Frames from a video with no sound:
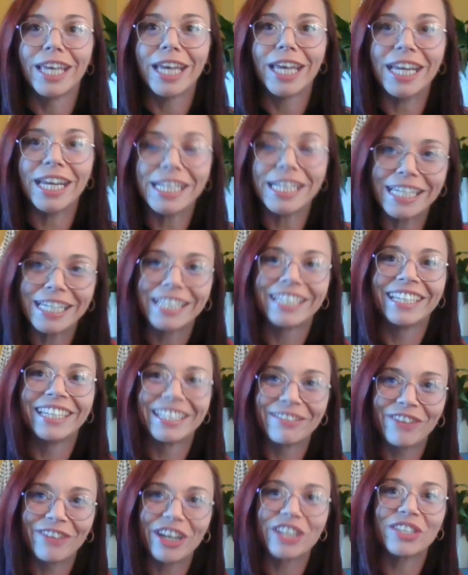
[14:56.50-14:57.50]
And he did
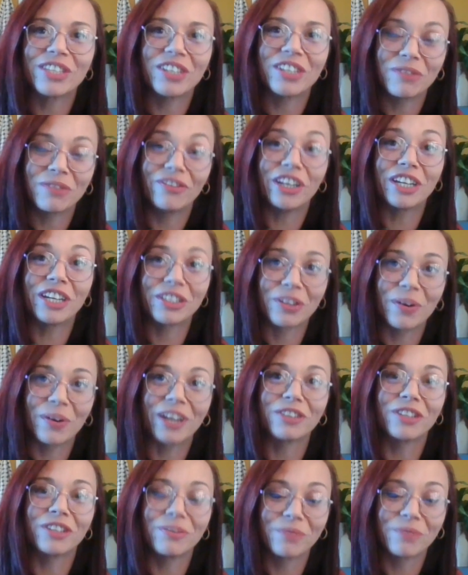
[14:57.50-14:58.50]
his first
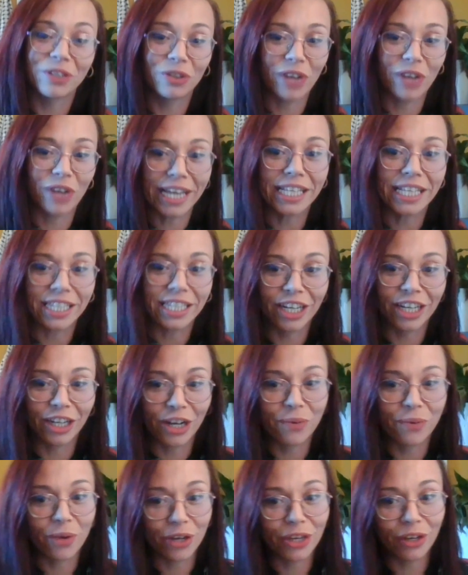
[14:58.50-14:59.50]
question was straight into,
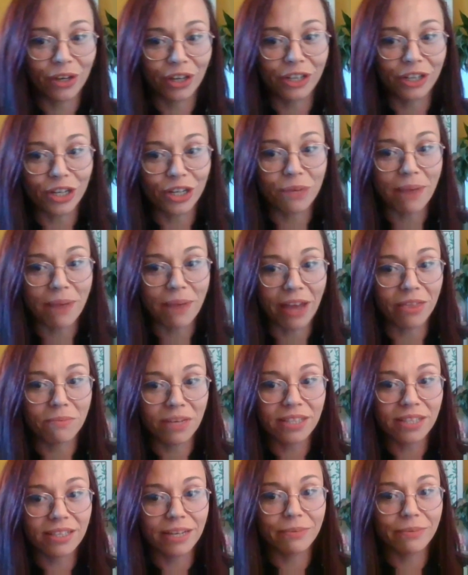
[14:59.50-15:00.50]
what are you going to do about the
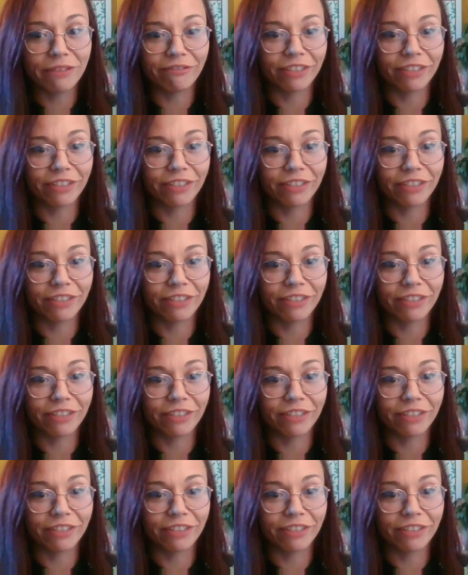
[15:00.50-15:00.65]
Muslim